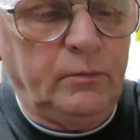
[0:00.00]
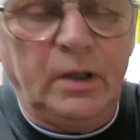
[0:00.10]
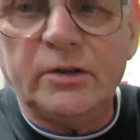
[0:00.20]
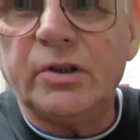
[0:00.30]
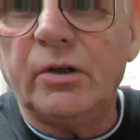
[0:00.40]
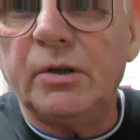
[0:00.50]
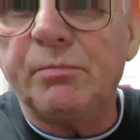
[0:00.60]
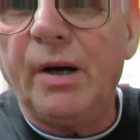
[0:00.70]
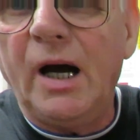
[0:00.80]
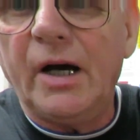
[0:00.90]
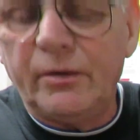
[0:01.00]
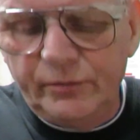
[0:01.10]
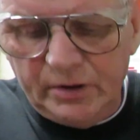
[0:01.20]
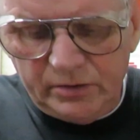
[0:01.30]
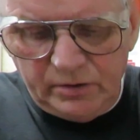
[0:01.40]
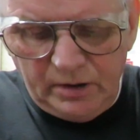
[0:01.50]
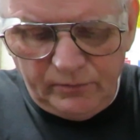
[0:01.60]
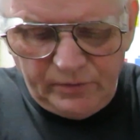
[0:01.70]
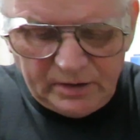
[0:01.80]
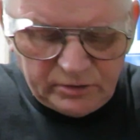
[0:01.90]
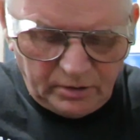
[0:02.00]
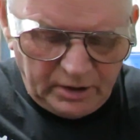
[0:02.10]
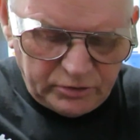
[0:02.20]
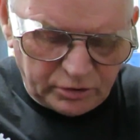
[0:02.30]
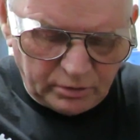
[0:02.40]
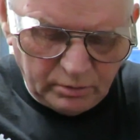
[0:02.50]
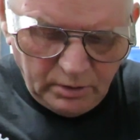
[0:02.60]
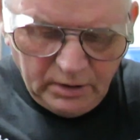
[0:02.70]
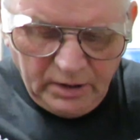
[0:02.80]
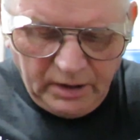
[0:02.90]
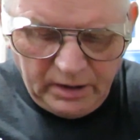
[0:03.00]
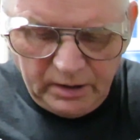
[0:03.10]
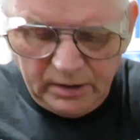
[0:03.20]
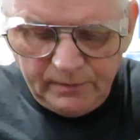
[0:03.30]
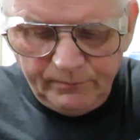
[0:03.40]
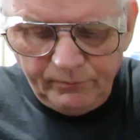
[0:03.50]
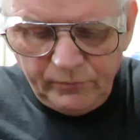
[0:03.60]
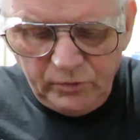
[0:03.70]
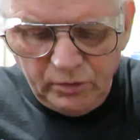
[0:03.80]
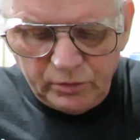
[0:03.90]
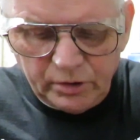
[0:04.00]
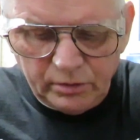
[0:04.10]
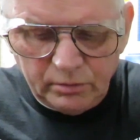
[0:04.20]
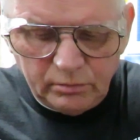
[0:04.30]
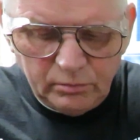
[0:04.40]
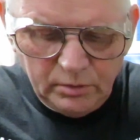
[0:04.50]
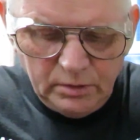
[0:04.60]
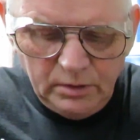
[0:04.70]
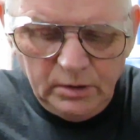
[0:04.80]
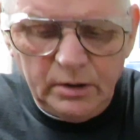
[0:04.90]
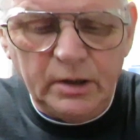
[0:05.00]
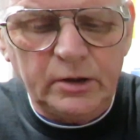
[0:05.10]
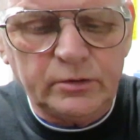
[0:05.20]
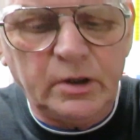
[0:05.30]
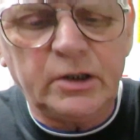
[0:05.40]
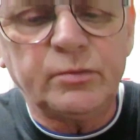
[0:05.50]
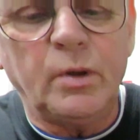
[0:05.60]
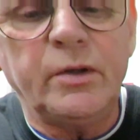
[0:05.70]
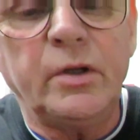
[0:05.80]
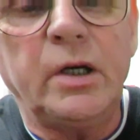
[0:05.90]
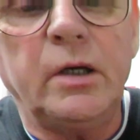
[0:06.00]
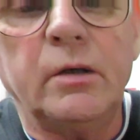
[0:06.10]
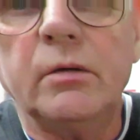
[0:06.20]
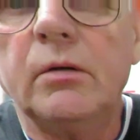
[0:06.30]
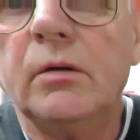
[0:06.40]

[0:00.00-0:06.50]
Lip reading: that's only part of that collection. You can, and there's one there,